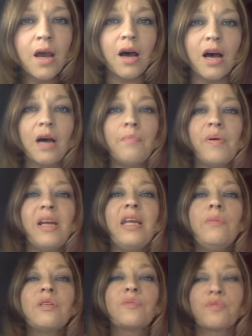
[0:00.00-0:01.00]
Uh, but
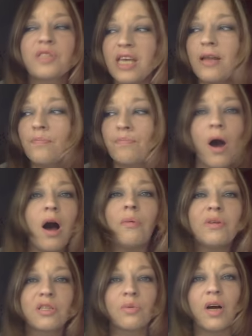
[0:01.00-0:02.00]
he was sent, Paul
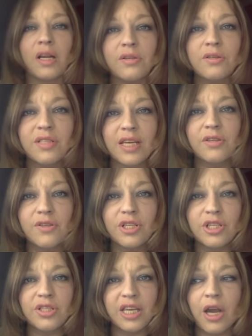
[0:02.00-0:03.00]
was the one sent to
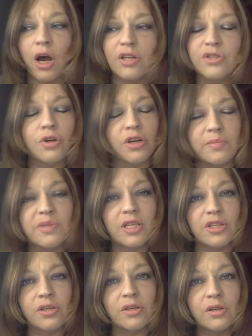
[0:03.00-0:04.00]
the, the
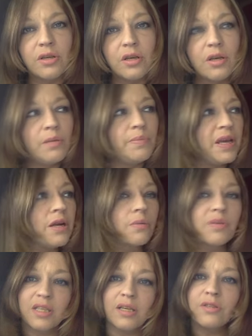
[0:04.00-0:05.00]
uncircumcision. Peter
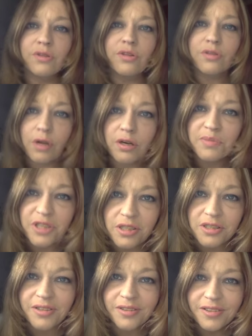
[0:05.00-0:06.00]
was sent to the
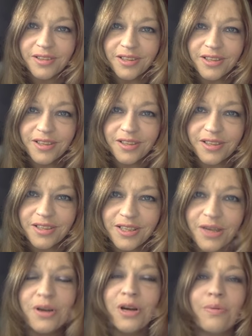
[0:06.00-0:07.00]
circumcision.
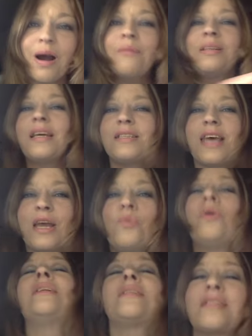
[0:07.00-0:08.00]
So why would they take
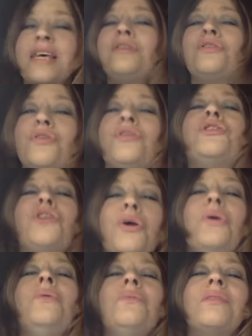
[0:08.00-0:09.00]
one sent to the
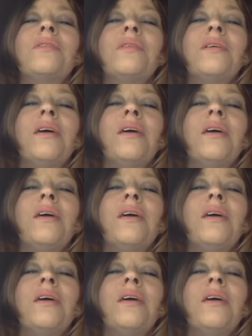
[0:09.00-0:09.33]
Jews